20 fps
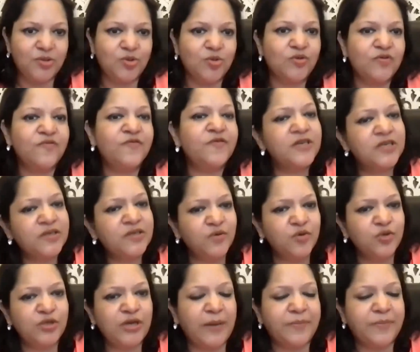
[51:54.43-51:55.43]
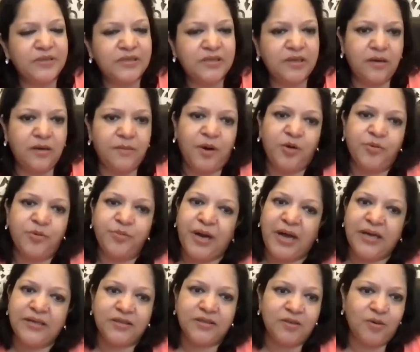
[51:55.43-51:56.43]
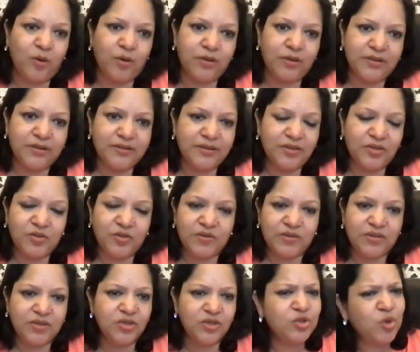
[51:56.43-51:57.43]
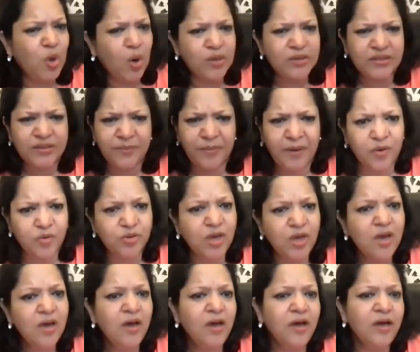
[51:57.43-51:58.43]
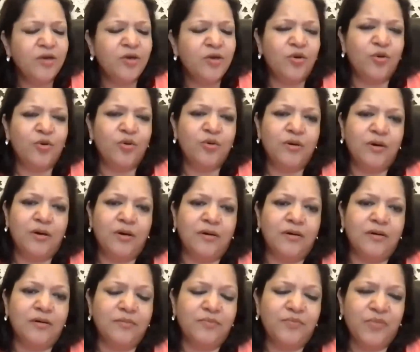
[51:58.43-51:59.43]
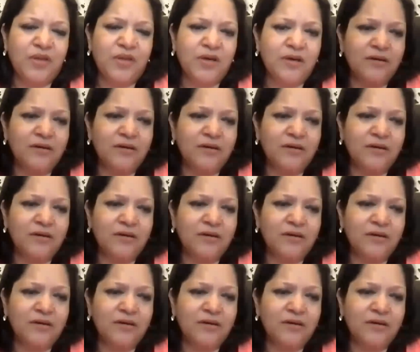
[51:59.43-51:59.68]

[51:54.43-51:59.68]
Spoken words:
So the first few chapters are about brands and organizations. And she talks about, you know,